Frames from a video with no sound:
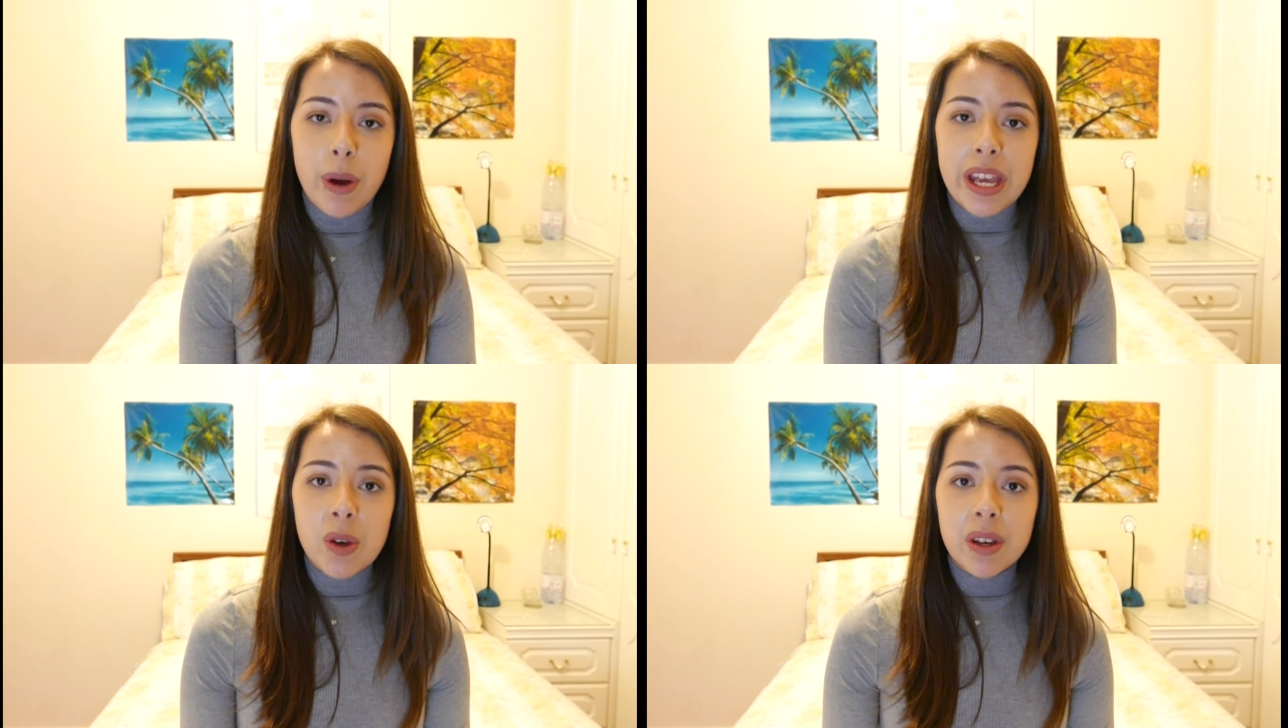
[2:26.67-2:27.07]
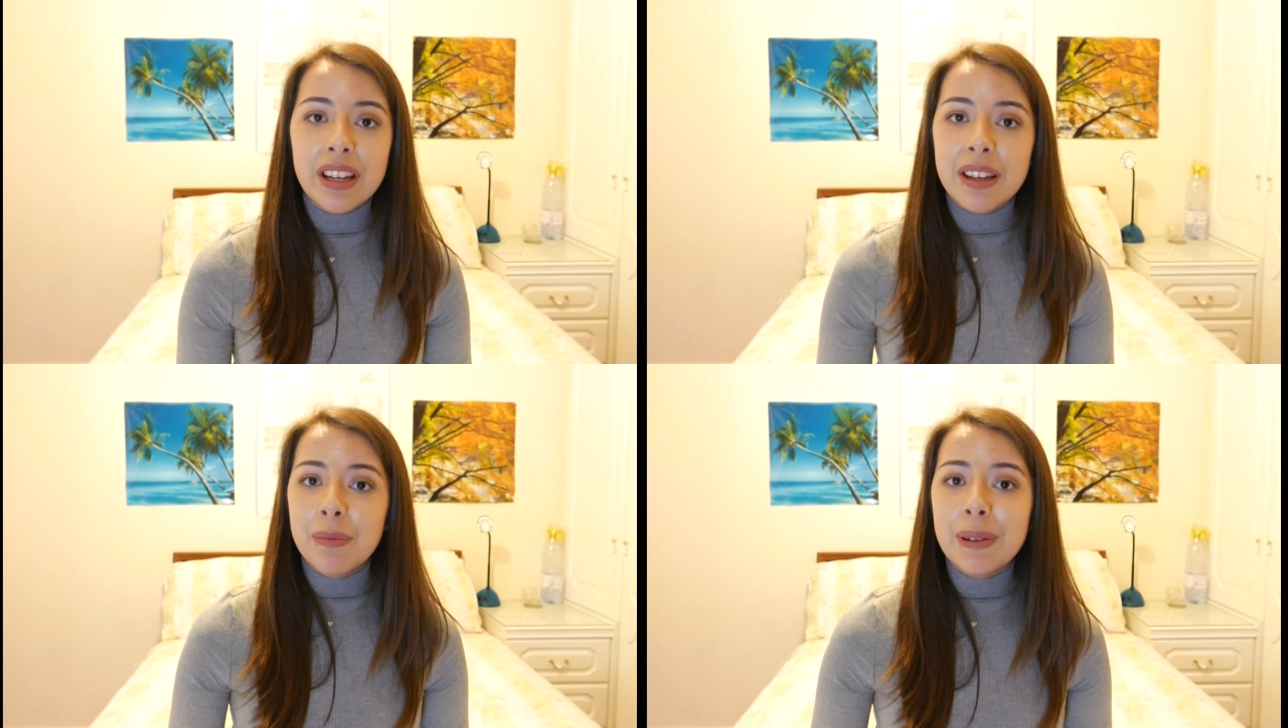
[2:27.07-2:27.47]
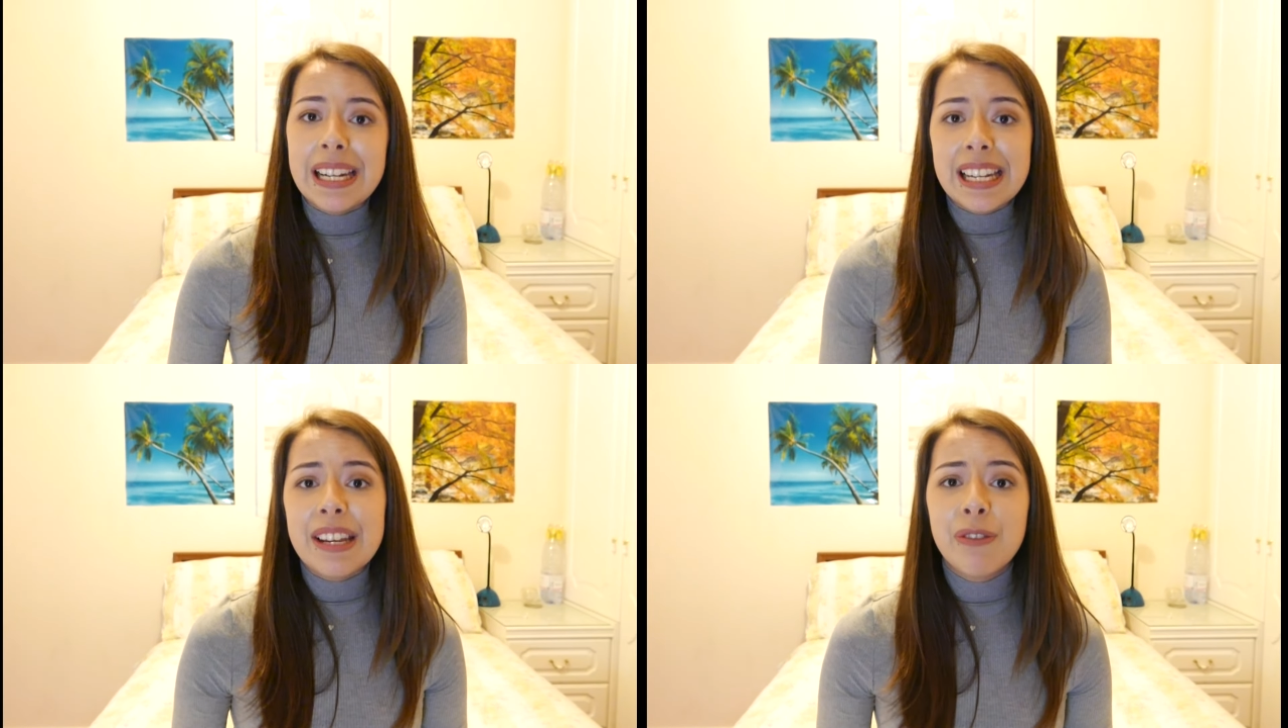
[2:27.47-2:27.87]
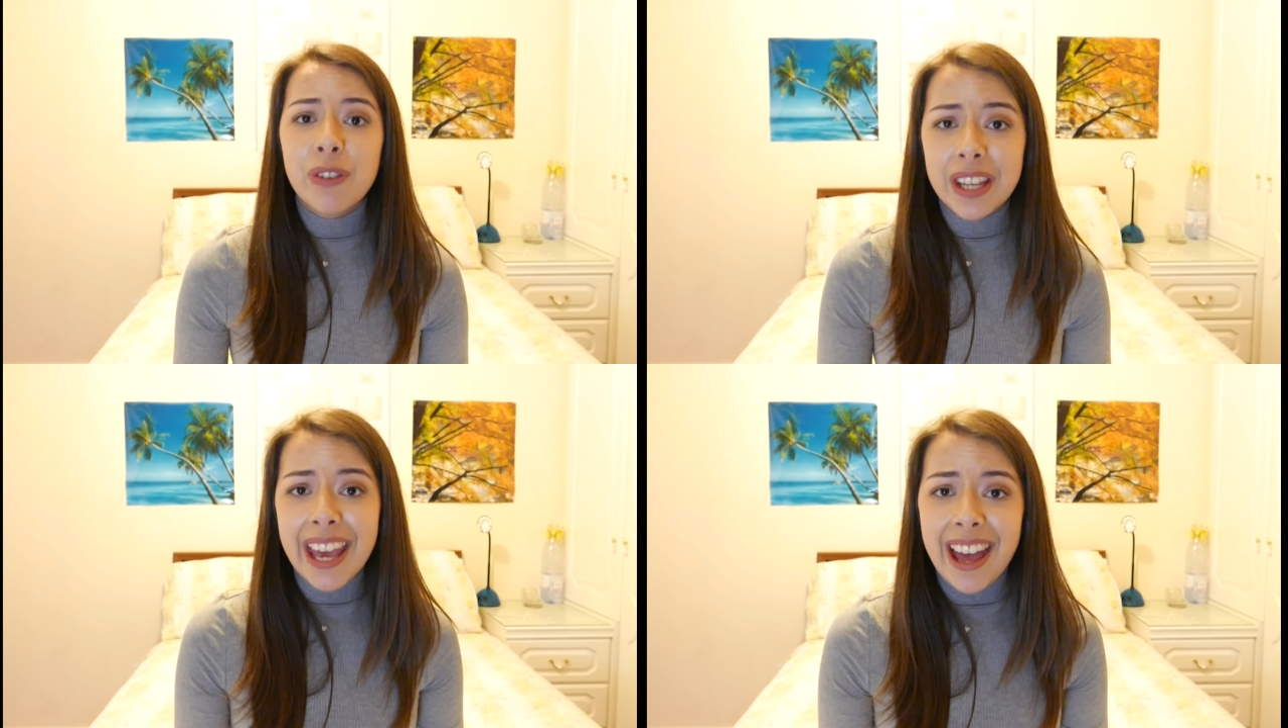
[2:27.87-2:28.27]
where you can completely
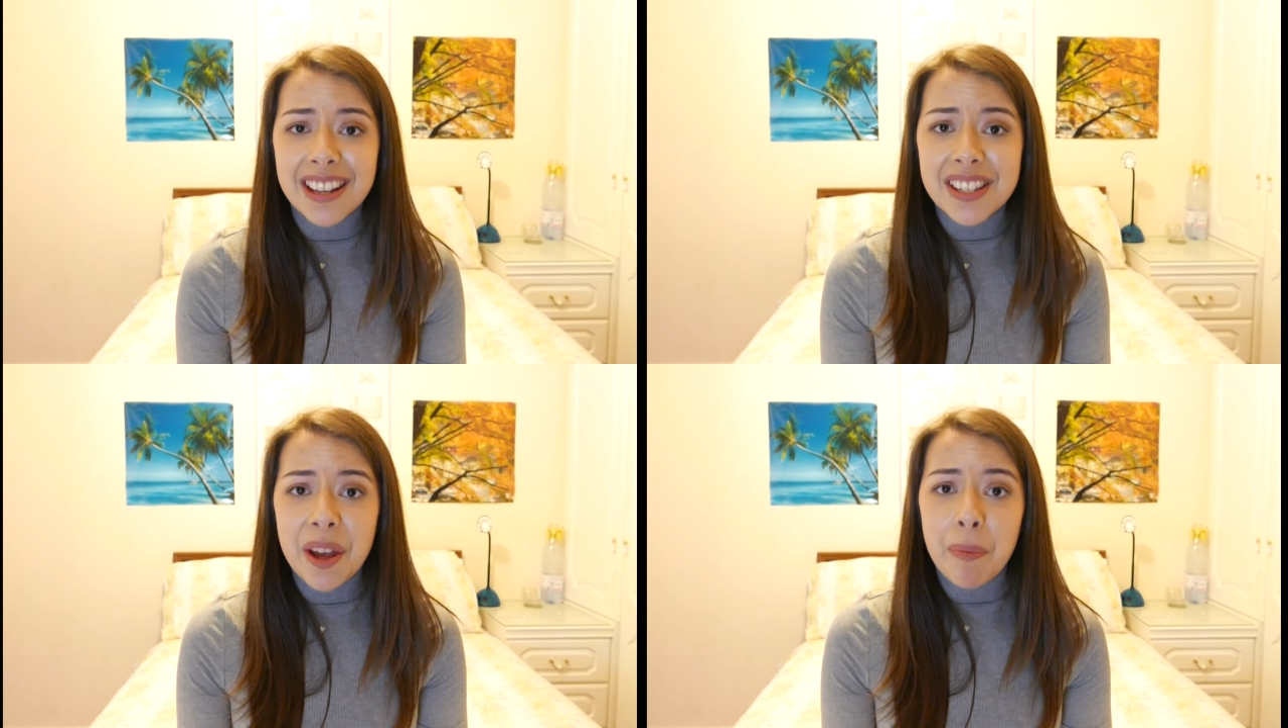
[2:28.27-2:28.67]
forget